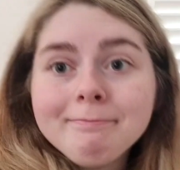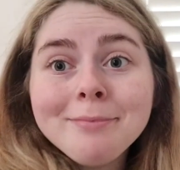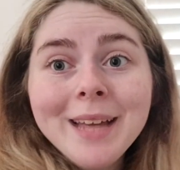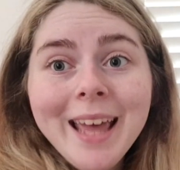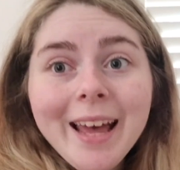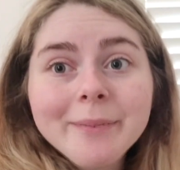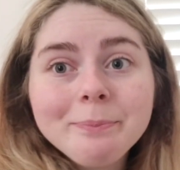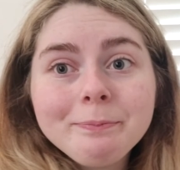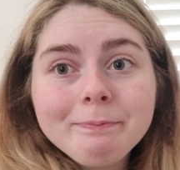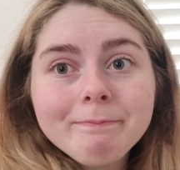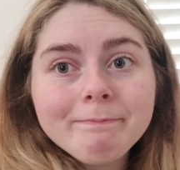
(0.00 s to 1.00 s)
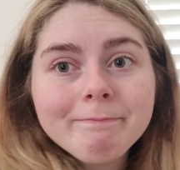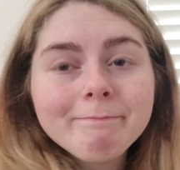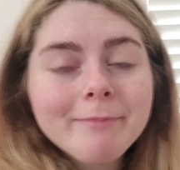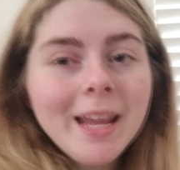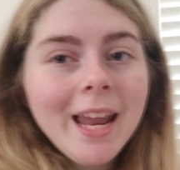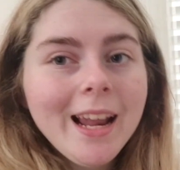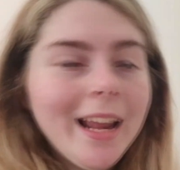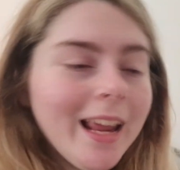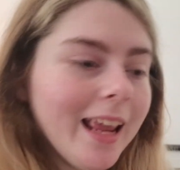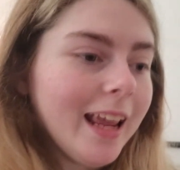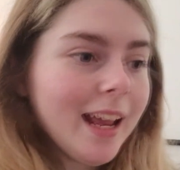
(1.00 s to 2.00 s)
But yeah,
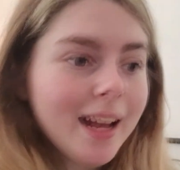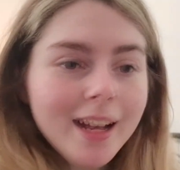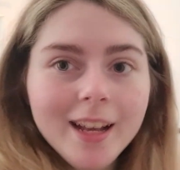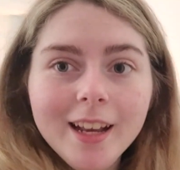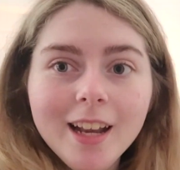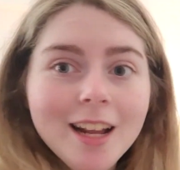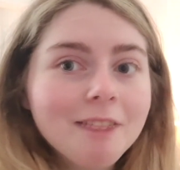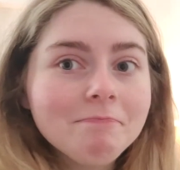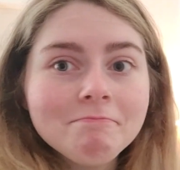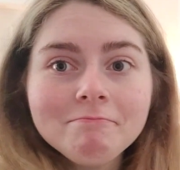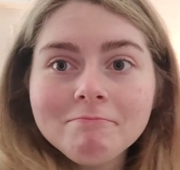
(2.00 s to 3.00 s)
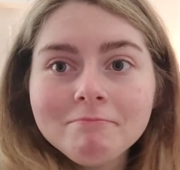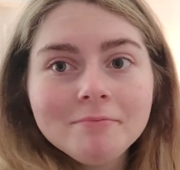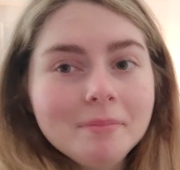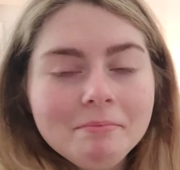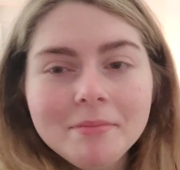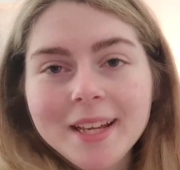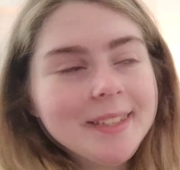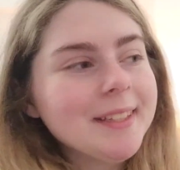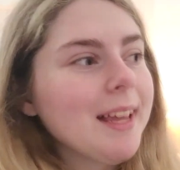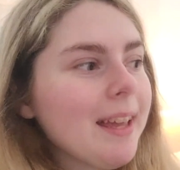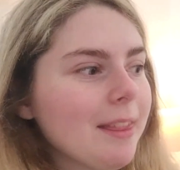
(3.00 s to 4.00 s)
and
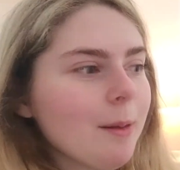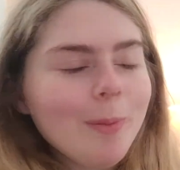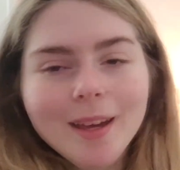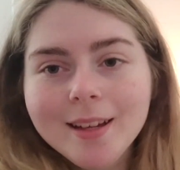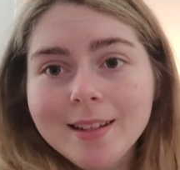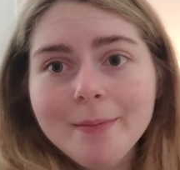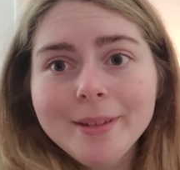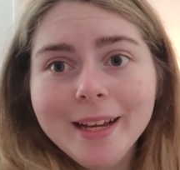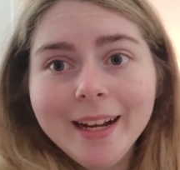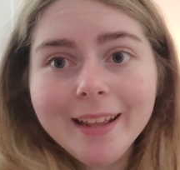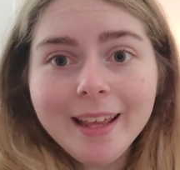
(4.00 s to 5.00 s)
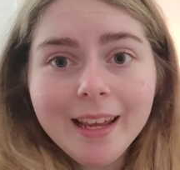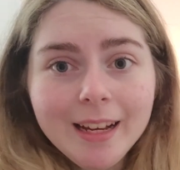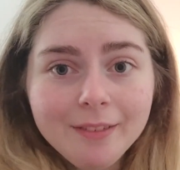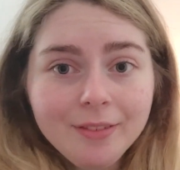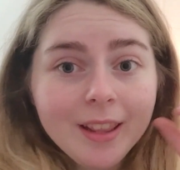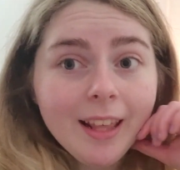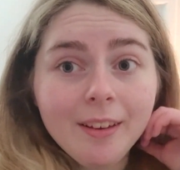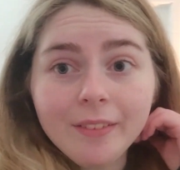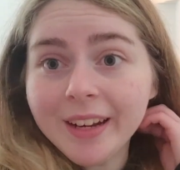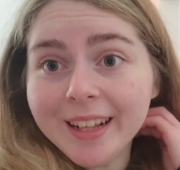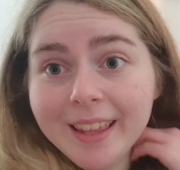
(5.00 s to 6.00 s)
that's like the biggest update I think. And if I think of
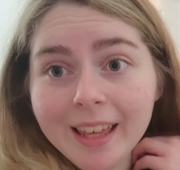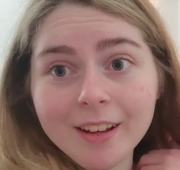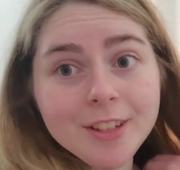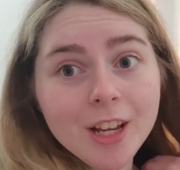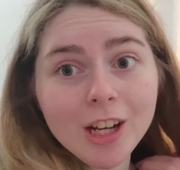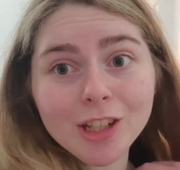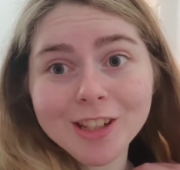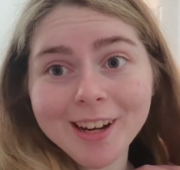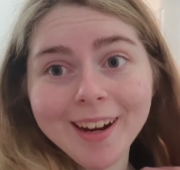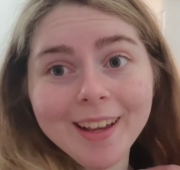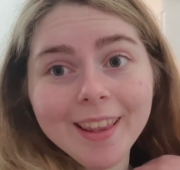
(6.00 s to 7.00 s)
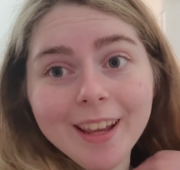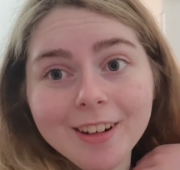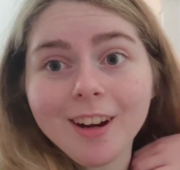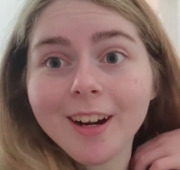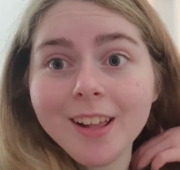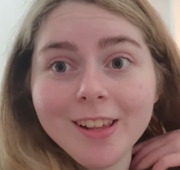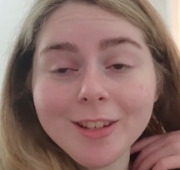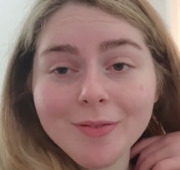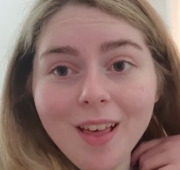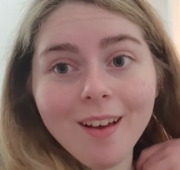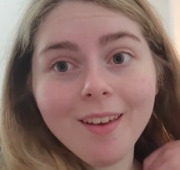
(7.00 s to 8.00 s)
anything else, I'll share it later on in this
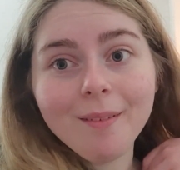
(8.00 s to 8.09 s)
vlog.